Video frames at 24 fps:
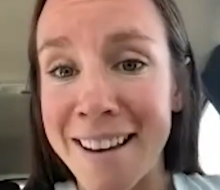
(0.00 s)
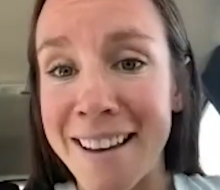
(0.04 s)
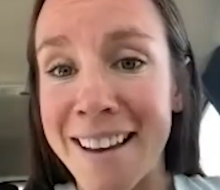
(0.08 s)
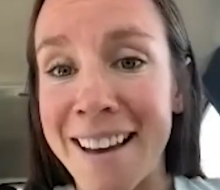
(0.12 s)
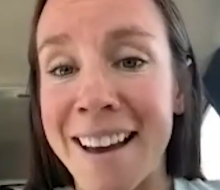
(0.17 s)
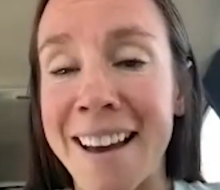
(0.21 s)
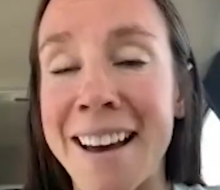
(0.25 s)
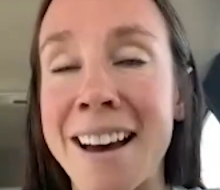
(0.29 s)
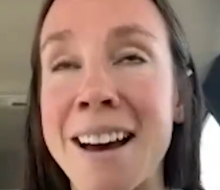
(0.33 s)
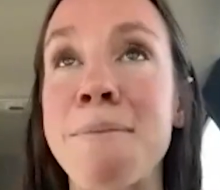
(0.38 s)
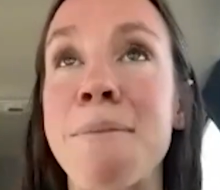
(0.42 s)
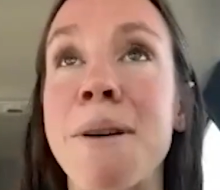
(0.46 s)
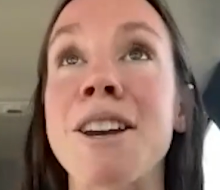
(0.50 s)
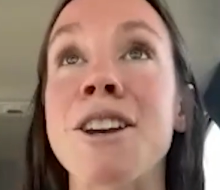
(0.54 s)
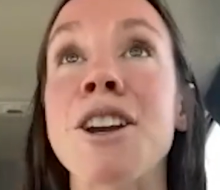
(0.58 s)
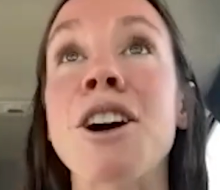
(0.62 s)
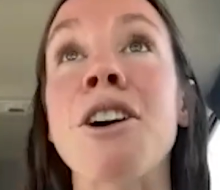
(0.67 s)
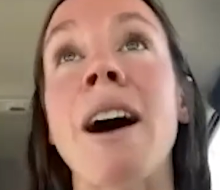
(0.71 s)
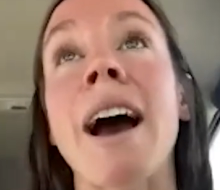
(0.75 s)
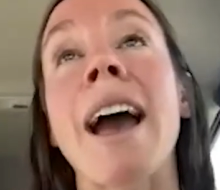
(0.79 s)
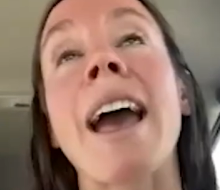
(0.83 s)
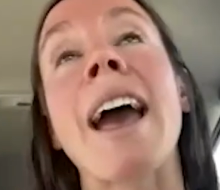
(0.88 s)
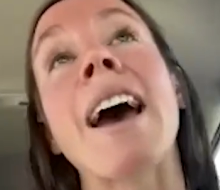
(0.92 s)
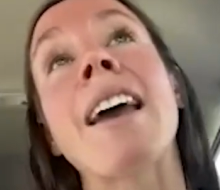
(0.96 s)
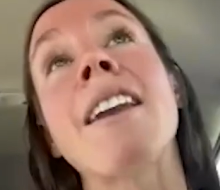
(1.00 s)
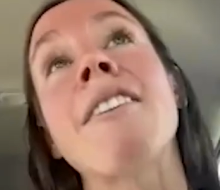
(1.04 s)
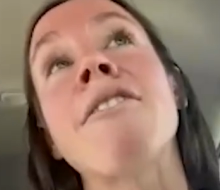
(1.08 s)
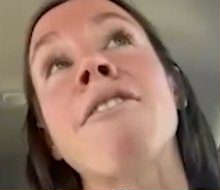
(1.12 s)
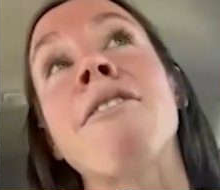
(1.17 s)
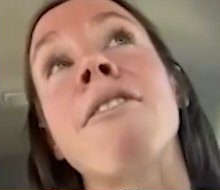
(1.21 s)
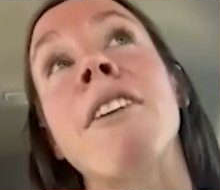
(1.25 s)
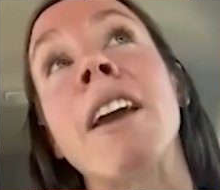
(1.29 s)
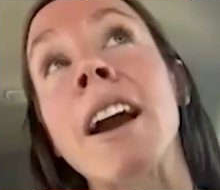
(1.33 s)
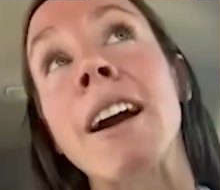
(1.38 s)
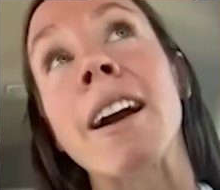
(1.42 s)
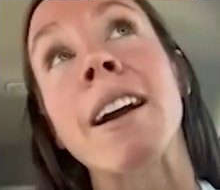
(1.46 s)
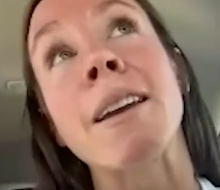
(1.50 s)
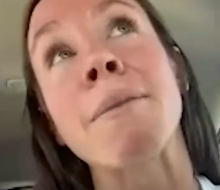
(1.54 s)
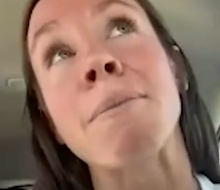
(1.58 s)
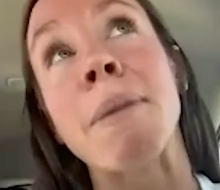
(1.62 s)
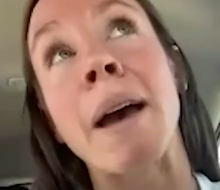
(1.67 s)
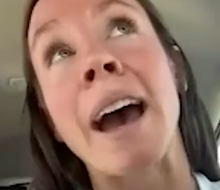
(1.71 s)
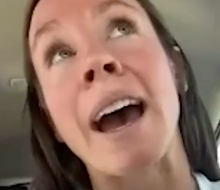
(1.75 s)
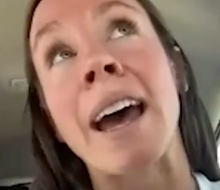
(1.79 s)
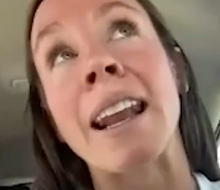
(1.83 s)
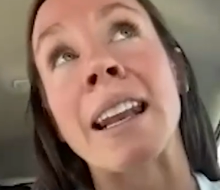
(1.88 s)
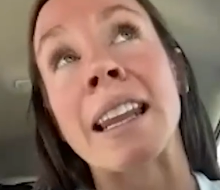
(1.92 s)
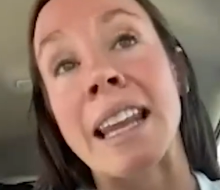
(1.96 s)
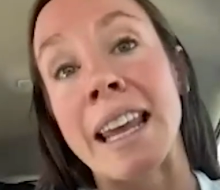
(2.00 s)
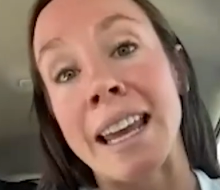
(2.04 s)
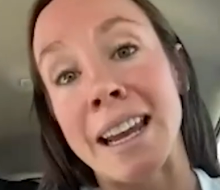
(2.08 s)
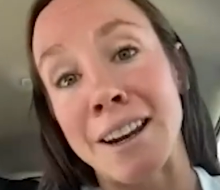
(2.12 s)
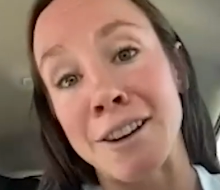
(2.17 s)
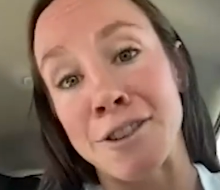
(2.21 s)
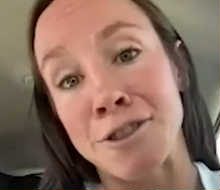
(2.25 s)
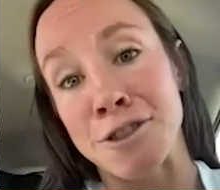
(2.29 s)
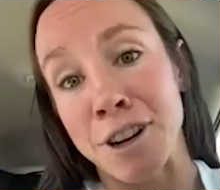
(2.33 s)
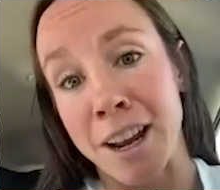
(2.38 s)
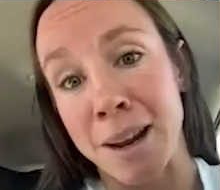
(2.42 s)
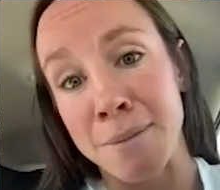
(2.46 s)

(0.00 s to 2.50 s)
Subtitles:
But no, I had a very bad leg injury.